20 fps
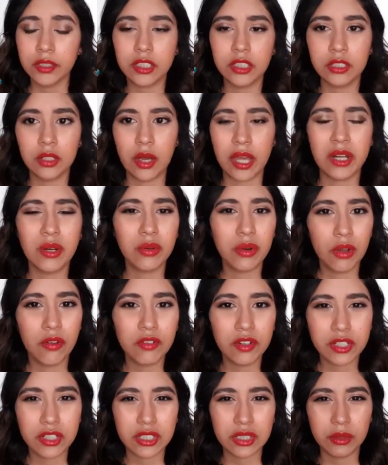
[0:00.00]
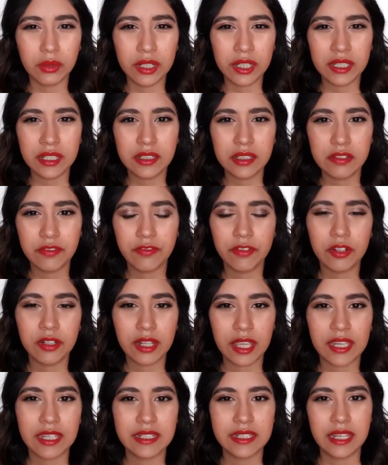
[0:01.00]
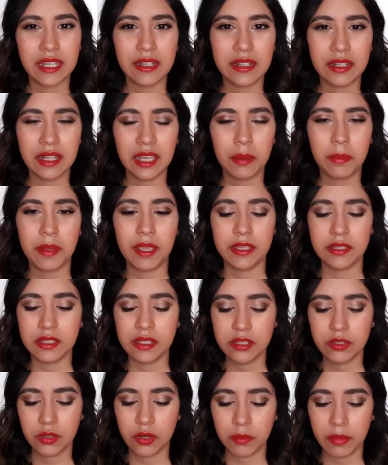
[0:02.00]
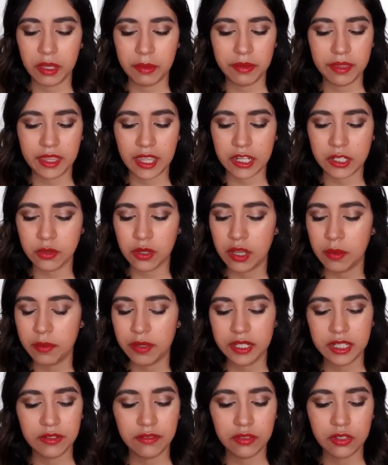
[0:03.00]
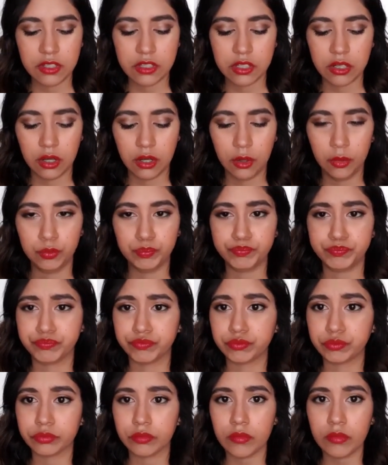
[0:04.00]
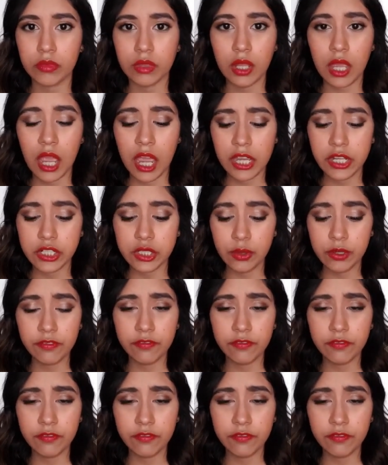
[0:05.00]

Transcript: I don't overdo it for a day-to-day basis, so maybe that's why, but even so, I do